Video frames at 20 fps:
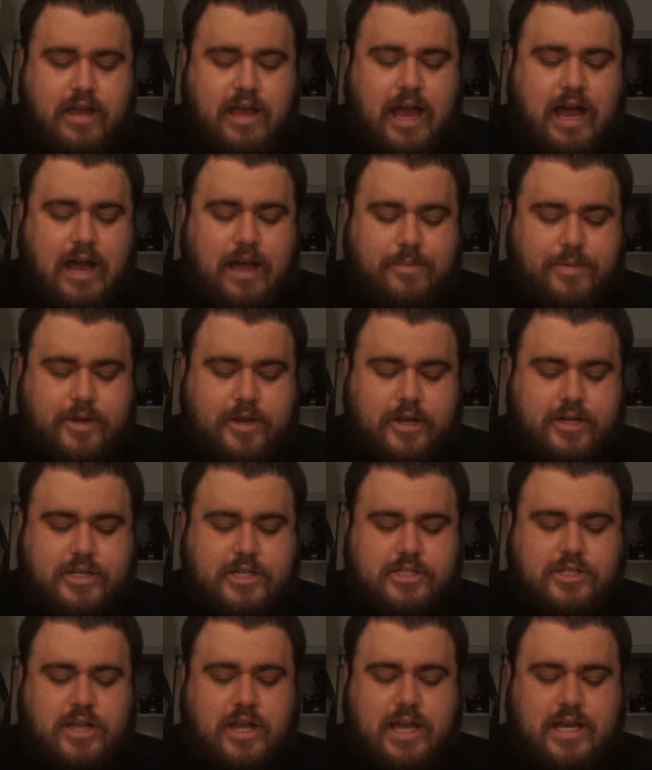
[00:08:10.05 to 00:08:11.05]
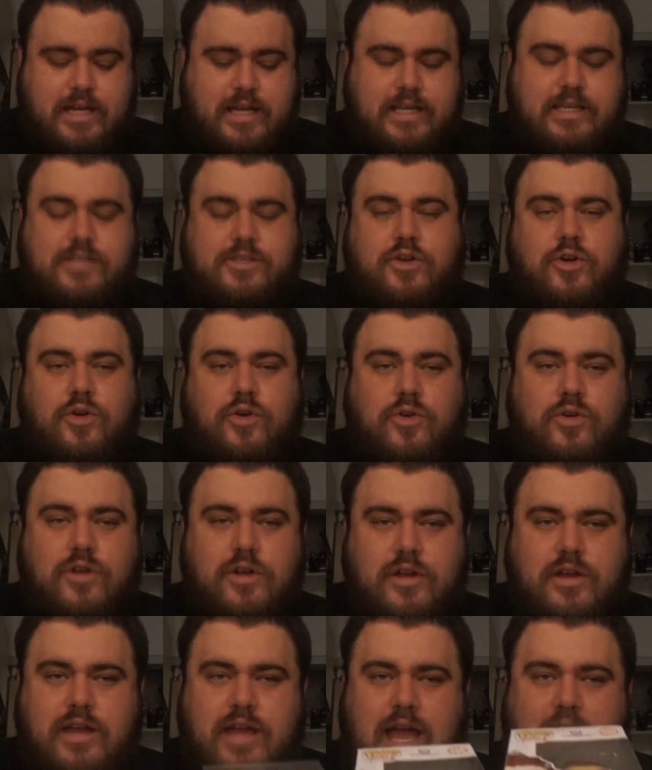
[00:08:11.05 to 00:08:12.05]
but her design is cool,
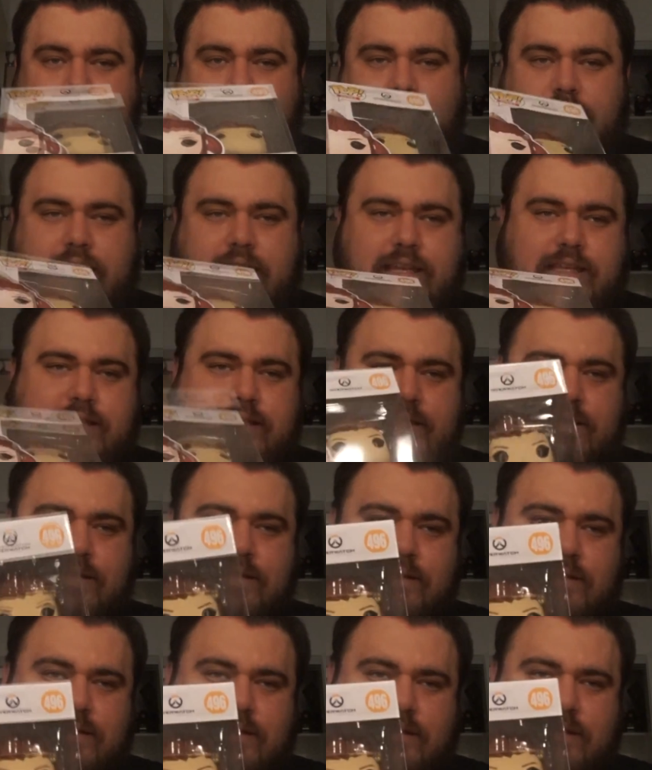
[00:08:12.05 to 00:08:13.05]
and that is